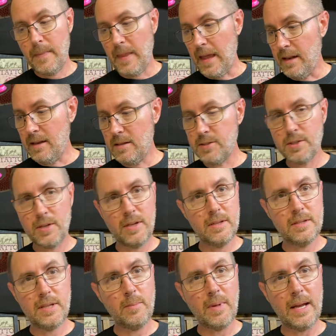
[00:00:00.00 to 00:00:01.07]
it just shouldn't
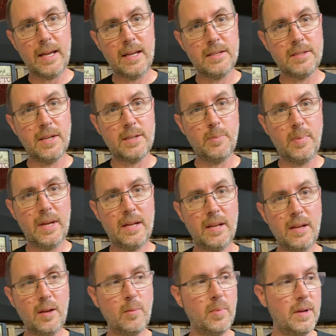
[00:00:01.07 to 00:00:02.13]
seem like it's such a big
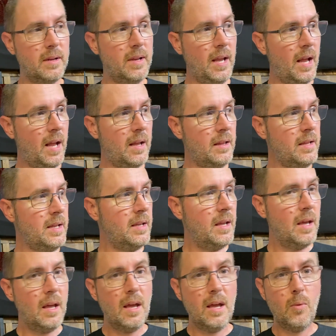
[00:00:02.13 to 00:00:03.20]
deal, but golly,
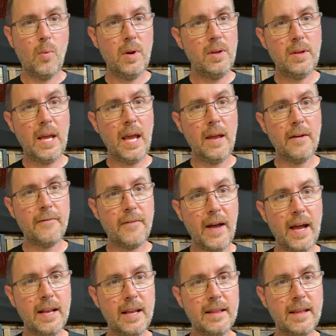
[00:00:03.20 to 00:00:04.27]
when you can't
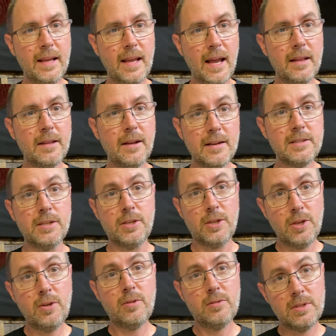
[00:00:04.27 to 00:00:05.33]
find anything out there, it's a
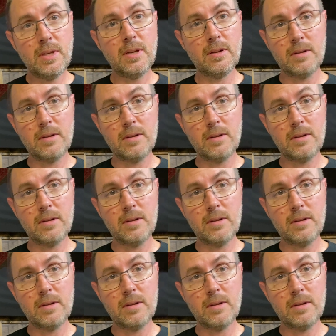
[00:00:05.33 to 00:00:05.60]
huge deal.